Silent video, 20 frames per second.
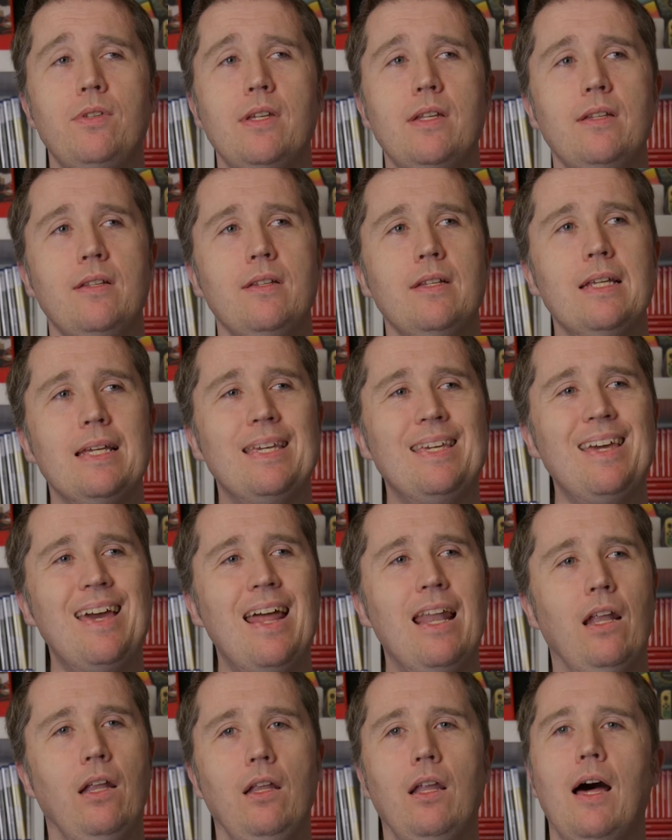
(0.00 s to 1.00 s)
didn't
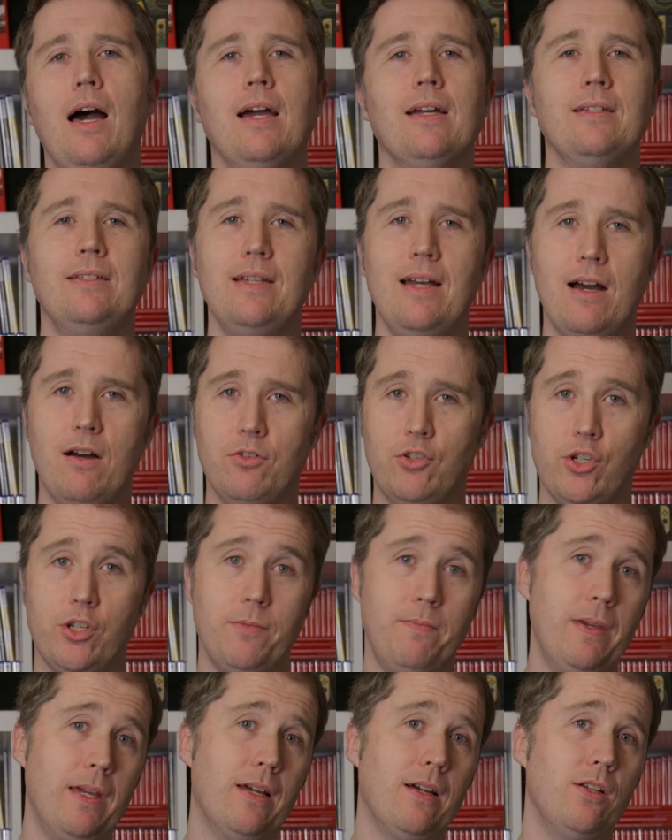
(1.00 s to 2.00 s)
get locked out
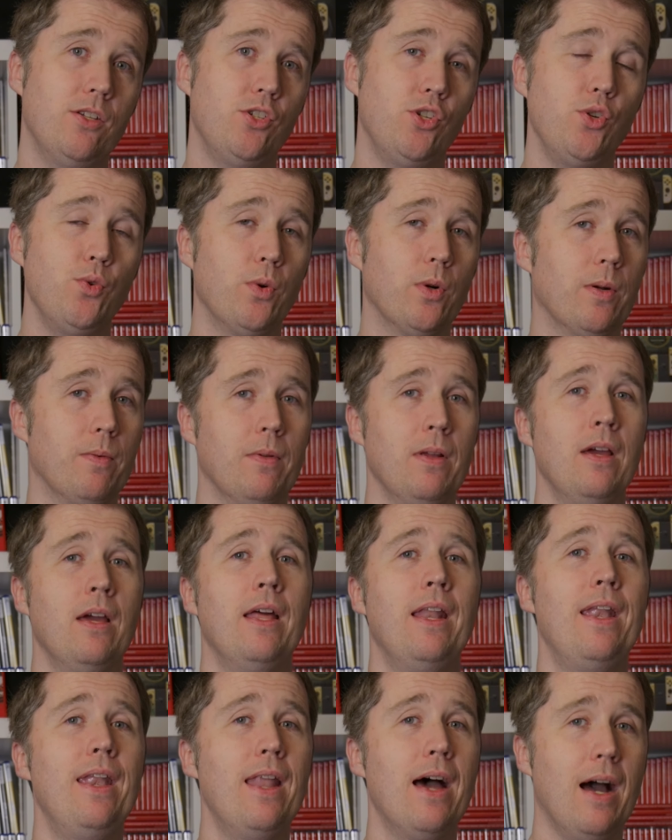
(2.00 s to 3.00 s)
just because you were
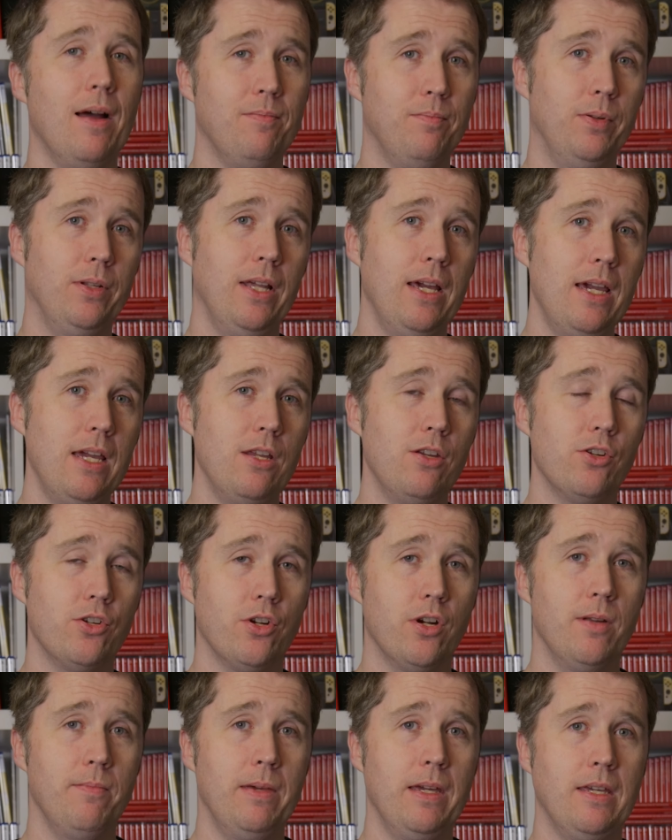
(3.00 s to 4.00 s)
not playing your
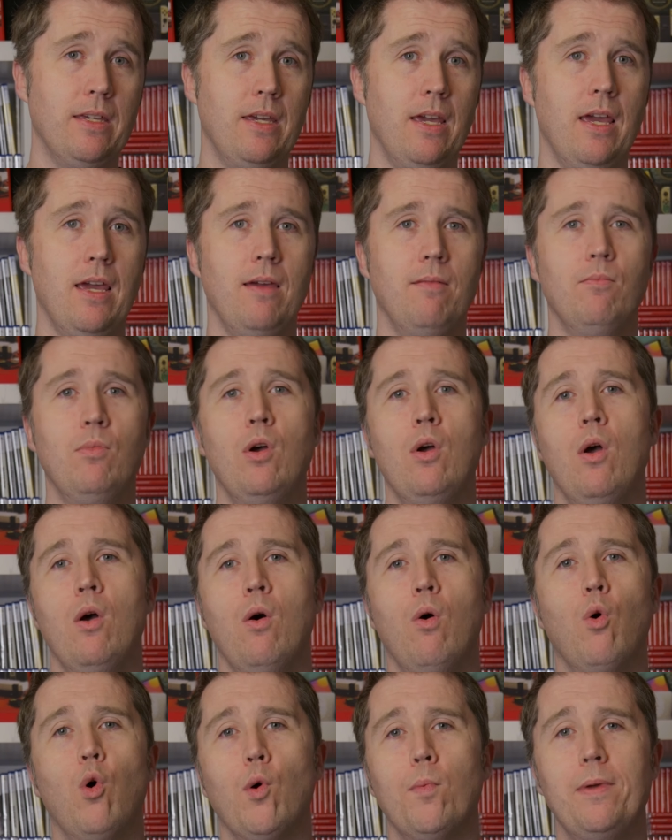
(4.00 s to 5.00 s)
tournament game
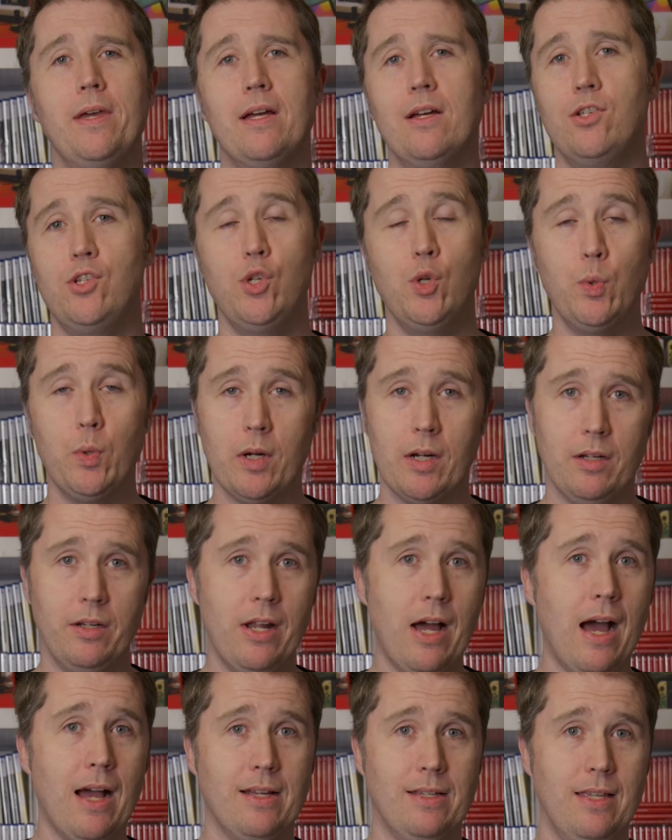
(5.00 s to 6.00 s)
or because you were
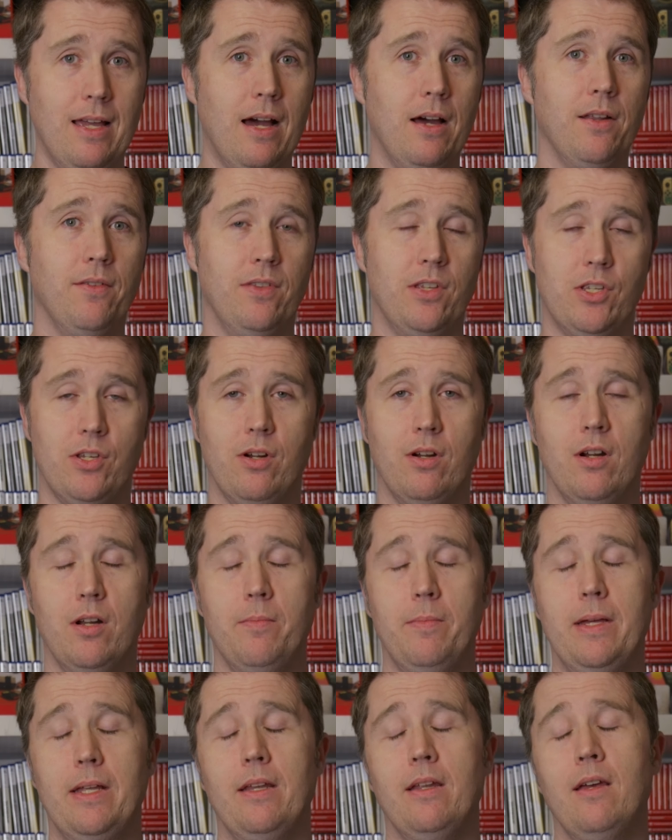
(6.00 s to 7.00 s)
knocked out of the tournament.